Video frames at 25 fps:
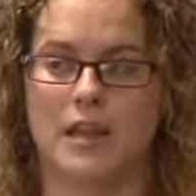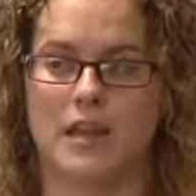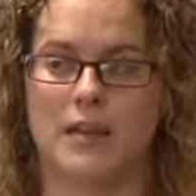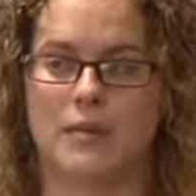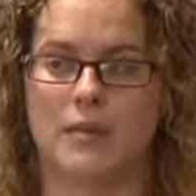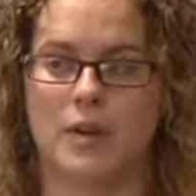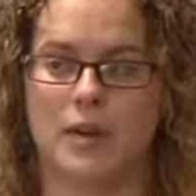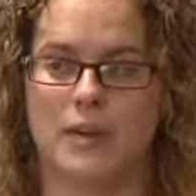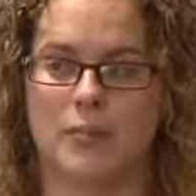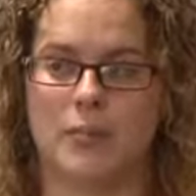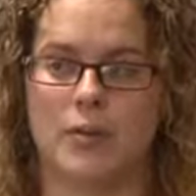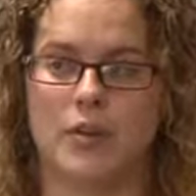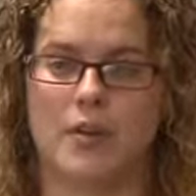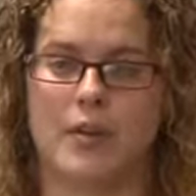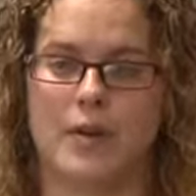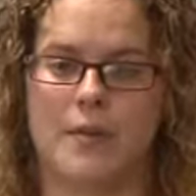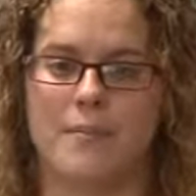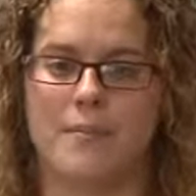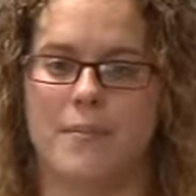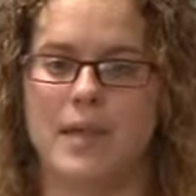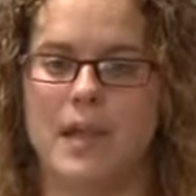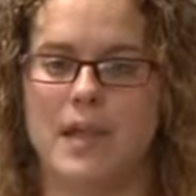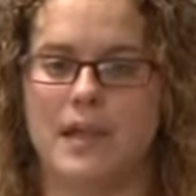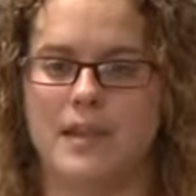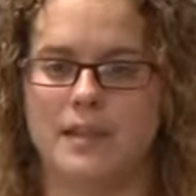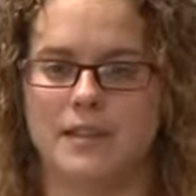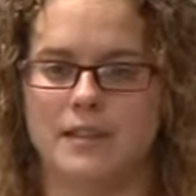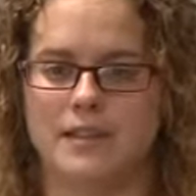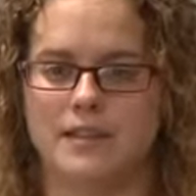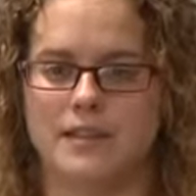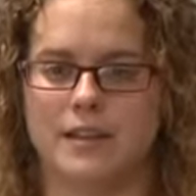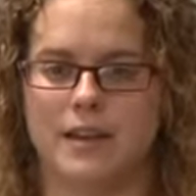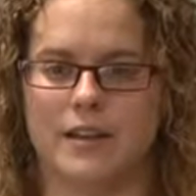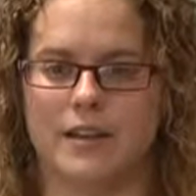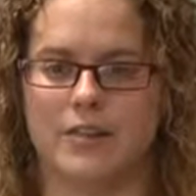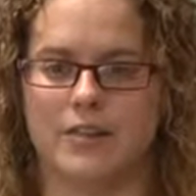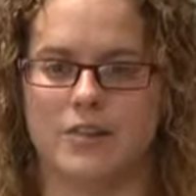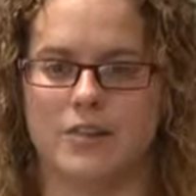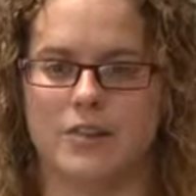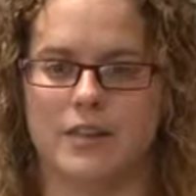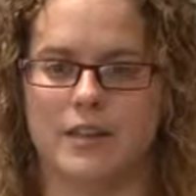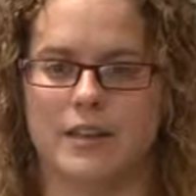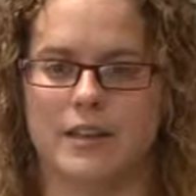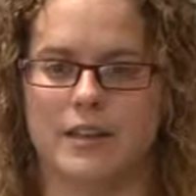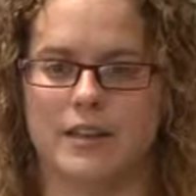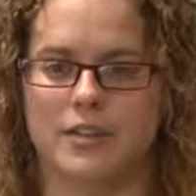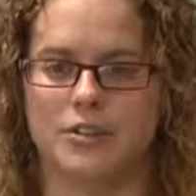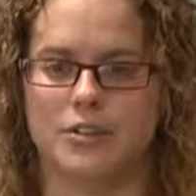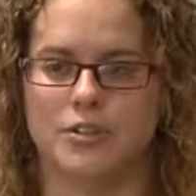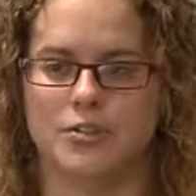And what that means is that you don't
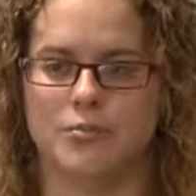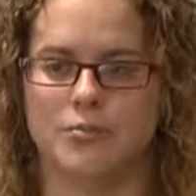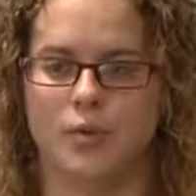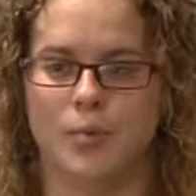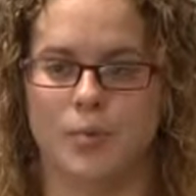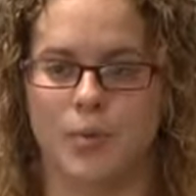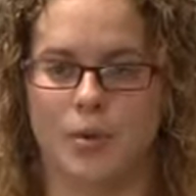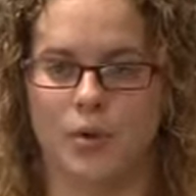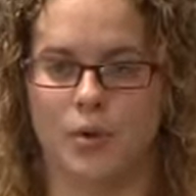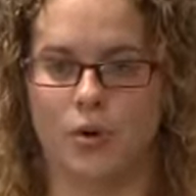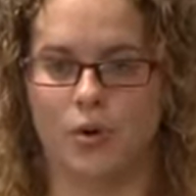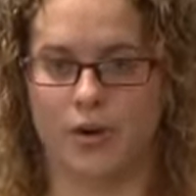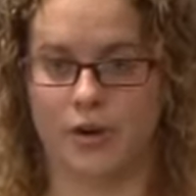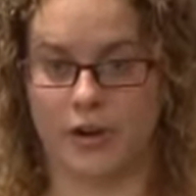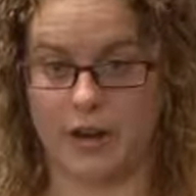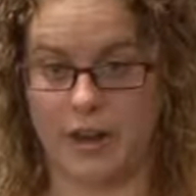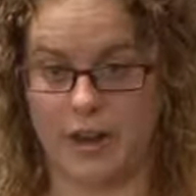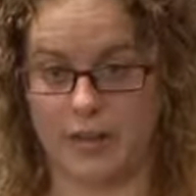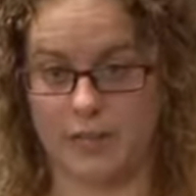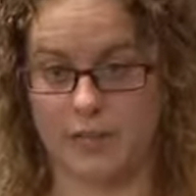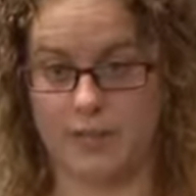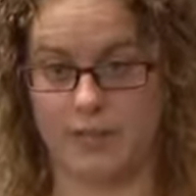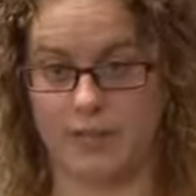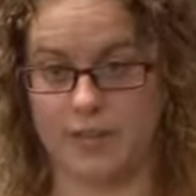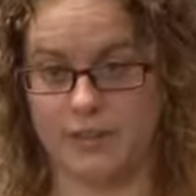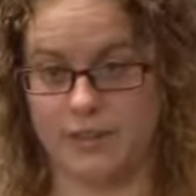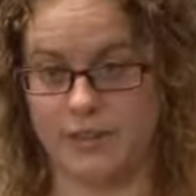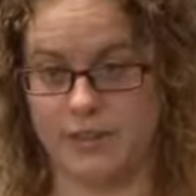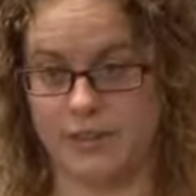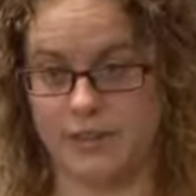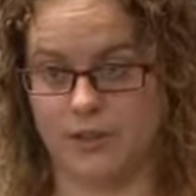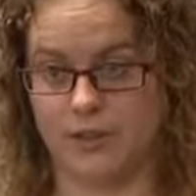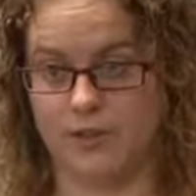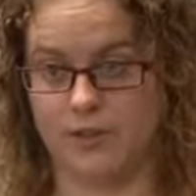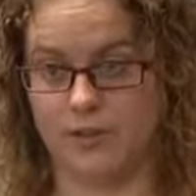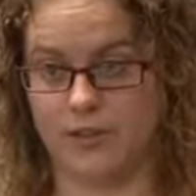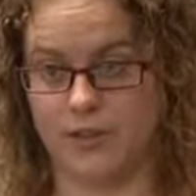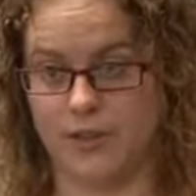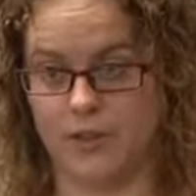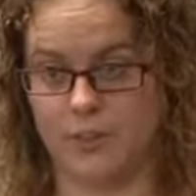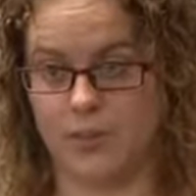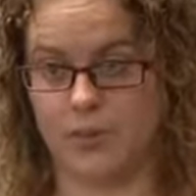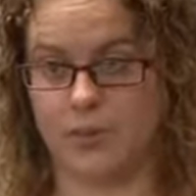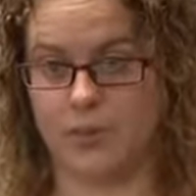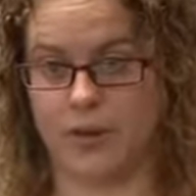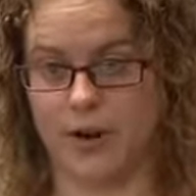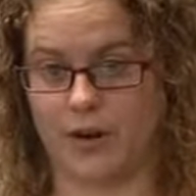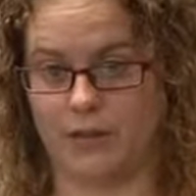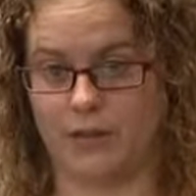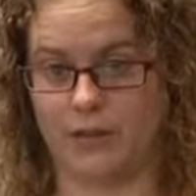need to report on every single
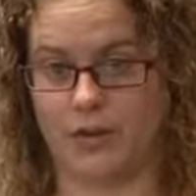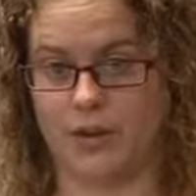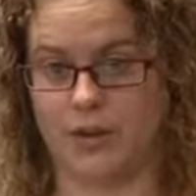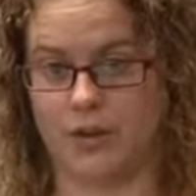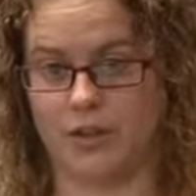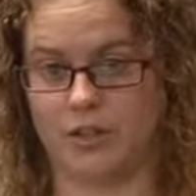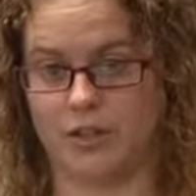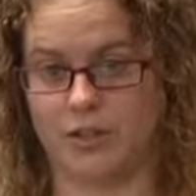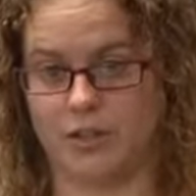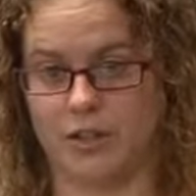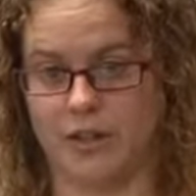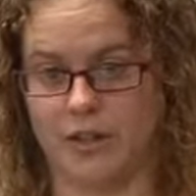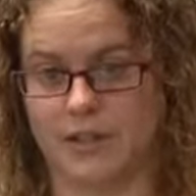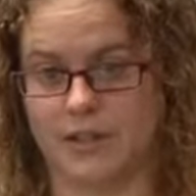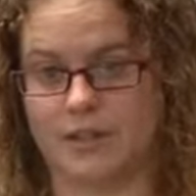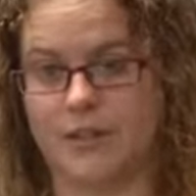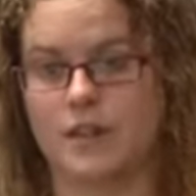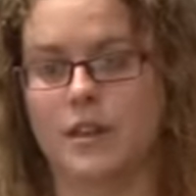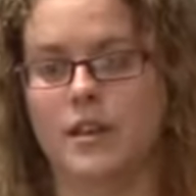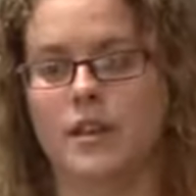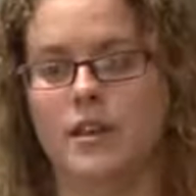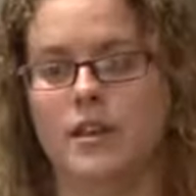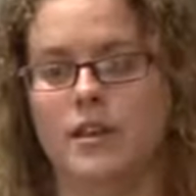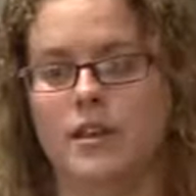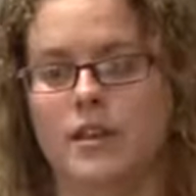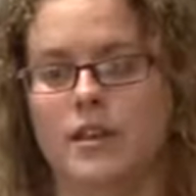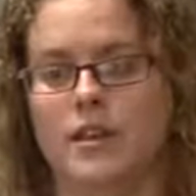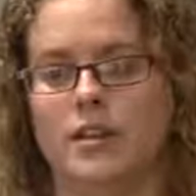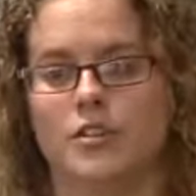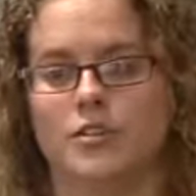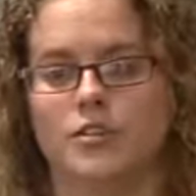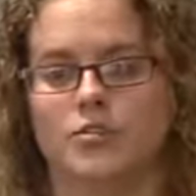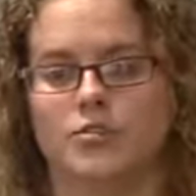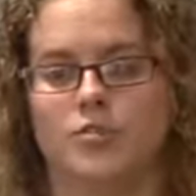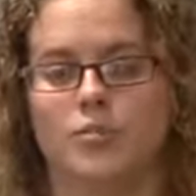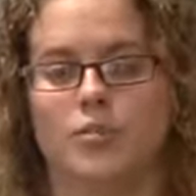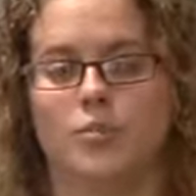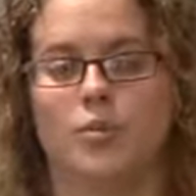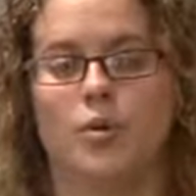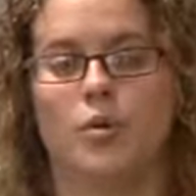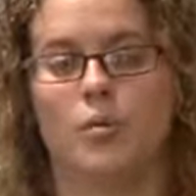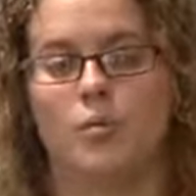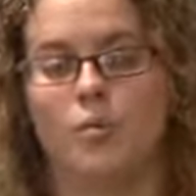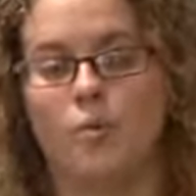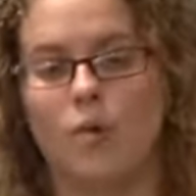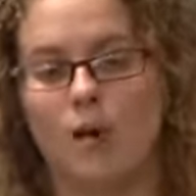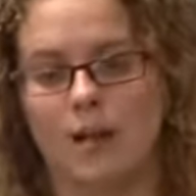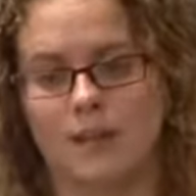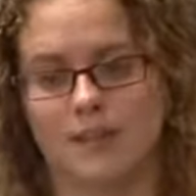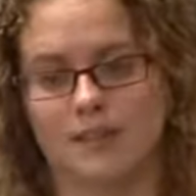separate one of your contracts. You can just report
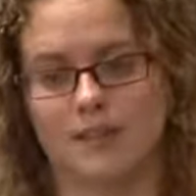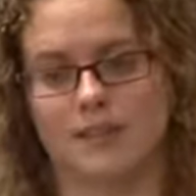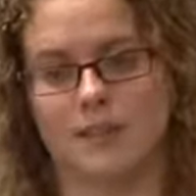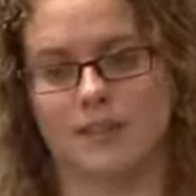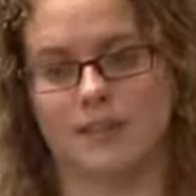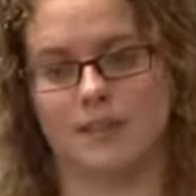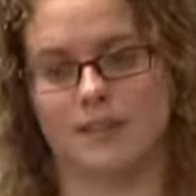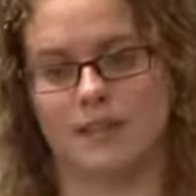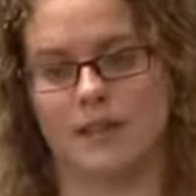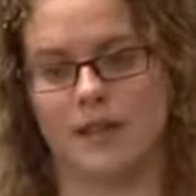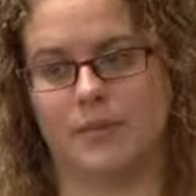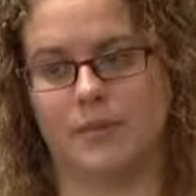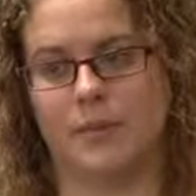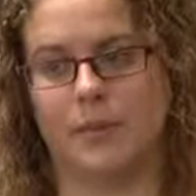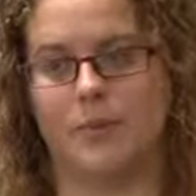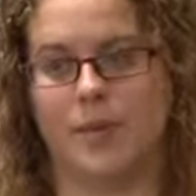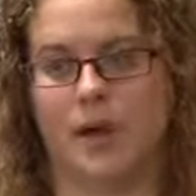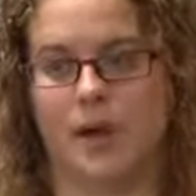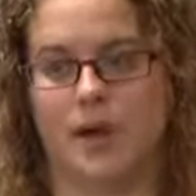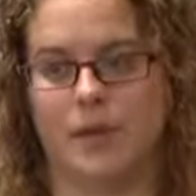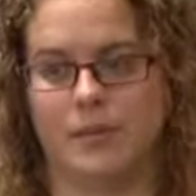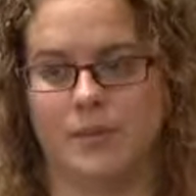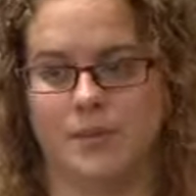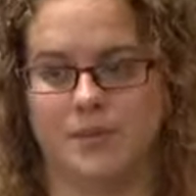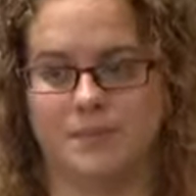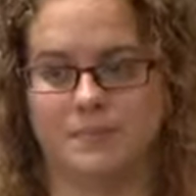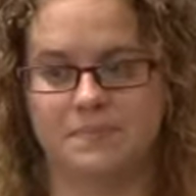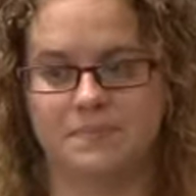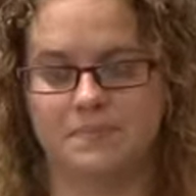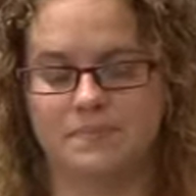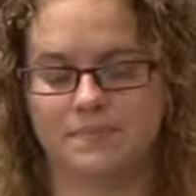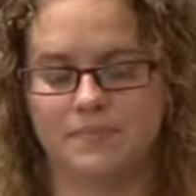once to the same department.